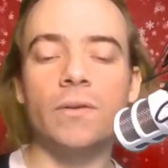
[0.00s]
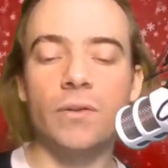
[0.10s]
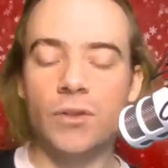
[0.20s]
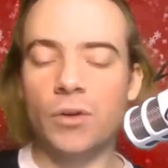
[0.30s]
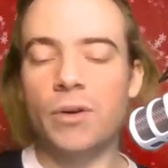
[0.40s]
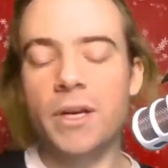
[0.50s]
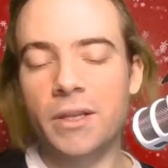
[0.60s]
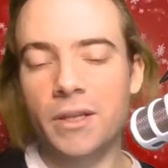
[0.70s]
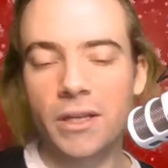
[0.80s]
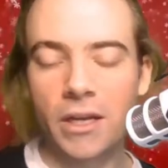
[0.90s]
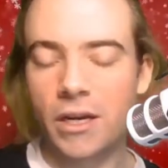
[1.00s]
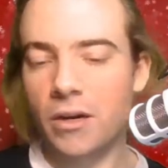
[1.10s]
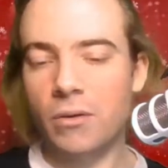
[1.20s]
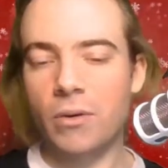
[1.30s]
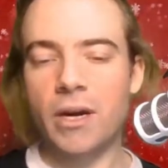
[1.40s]
during the
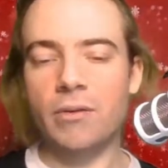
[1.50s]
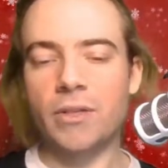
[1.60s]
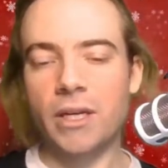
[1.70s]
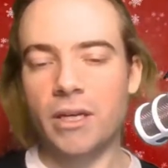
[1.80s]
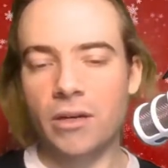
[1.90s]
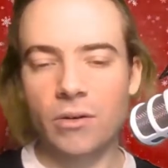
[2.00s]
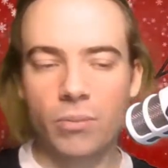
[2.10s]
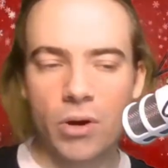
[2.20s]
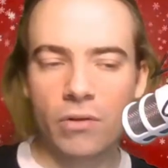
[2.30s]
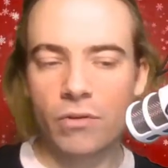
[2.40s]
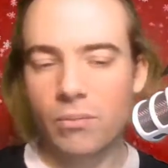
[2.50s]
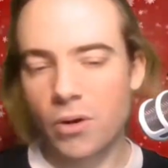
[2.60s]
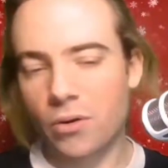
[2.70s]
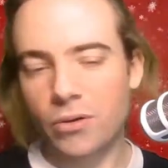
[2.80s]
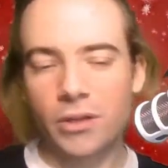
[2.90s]
year where I was like, you know, part
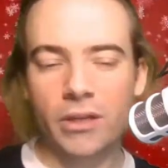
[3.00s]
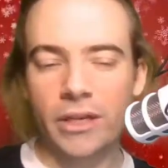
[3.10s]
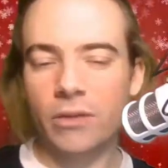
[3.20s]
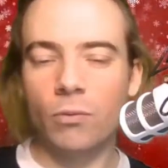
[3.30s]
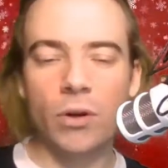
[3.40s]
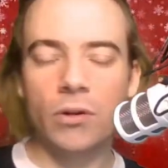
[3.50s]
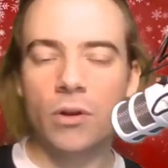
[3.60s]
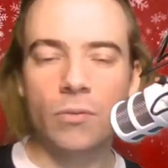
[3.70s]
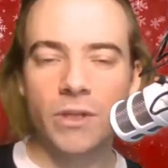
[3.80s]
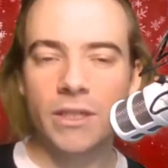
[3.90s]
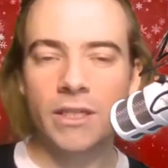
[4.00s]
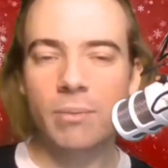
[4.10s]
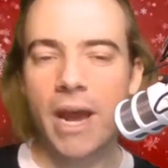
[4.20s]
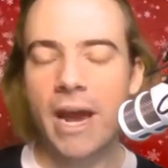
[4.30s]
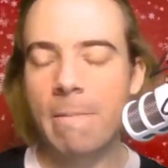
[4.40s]
remote and then like the workload wasn't as
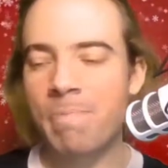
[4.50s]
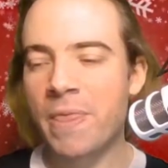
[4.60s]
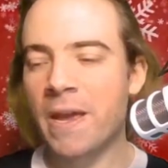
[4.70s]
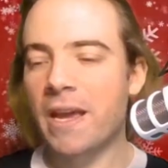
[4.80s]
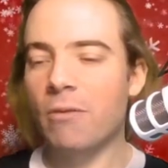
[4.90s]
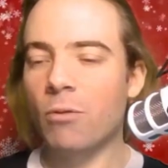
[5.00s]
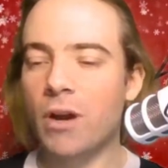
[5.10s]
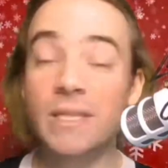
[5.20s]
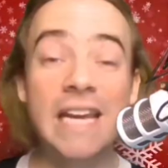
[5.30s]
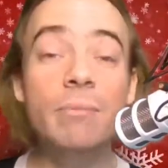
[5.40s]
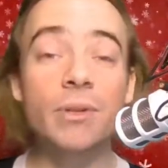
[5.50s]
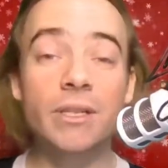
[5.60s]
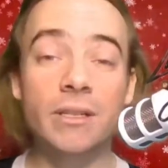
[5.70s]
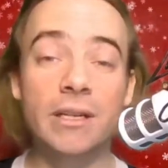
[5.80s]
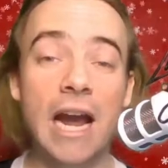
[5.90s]
bad where I was able
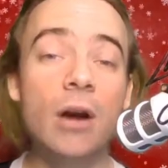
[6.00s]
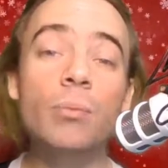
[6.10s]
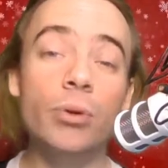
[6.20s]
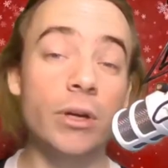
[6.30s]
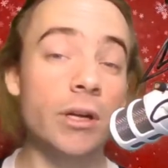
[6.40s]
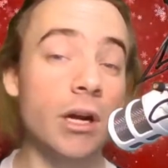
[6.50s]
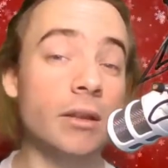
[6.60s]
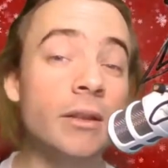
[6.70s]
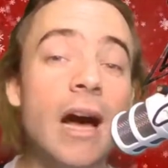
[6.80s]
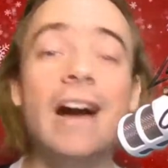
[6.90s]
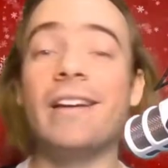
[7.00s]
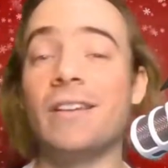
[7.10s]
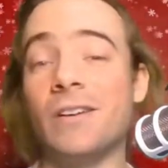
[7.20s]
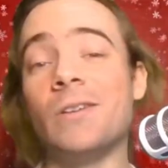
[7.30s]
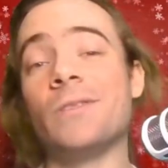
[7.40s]
to output a lot
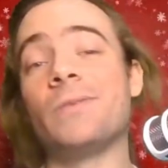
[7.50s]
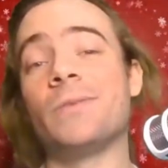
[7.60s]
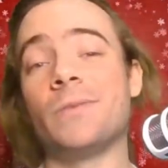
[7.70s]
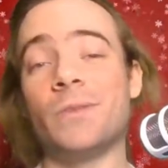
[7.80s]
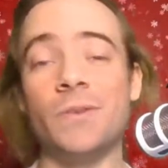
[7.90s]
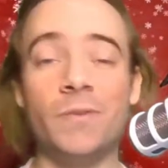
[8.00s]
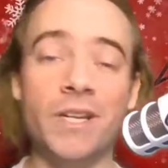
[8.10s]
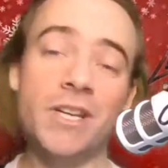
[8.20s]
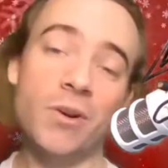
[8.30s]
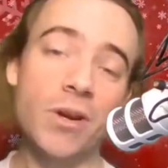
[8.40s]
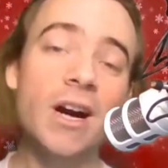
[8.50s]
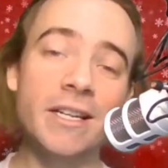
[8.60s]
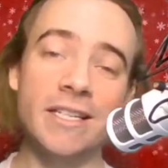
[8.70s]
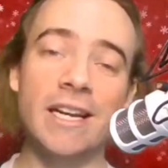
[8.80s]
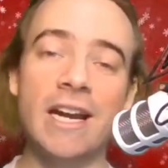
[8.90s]
of video
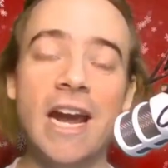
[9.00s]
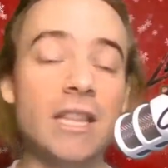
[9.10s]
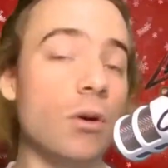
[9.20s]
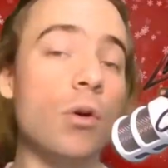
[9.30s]
content. I had the whole